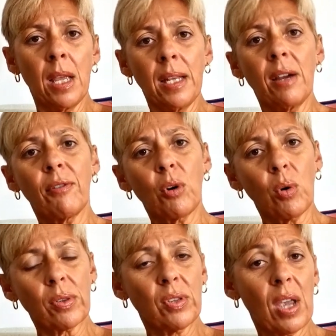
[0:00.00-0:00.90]
Now, of
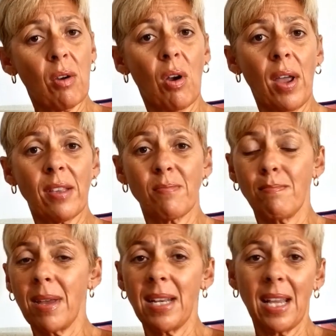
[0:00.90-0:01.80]
course, yarrow has
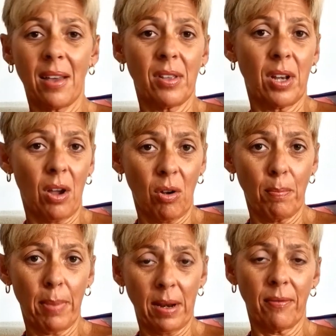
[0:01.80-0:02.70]
many other known
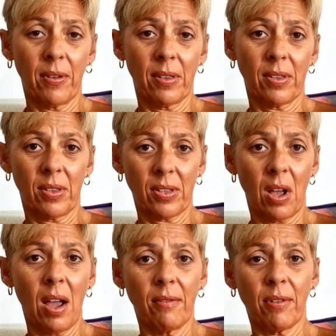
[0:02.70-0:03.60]
benefits
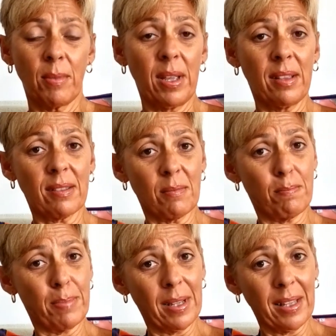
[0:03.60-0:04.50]
aside from its
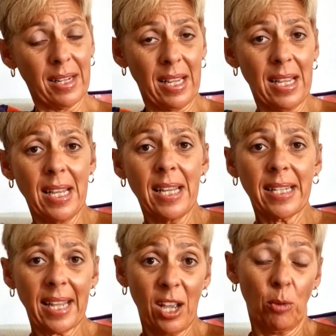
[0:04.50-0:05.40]
ability
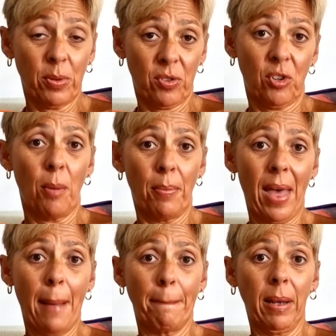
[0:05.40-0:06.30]
to help stop
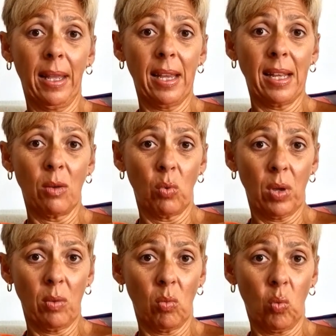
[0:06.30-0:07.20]
that bleeding
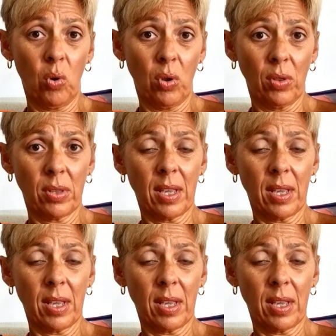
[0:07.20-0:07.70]
in wounds,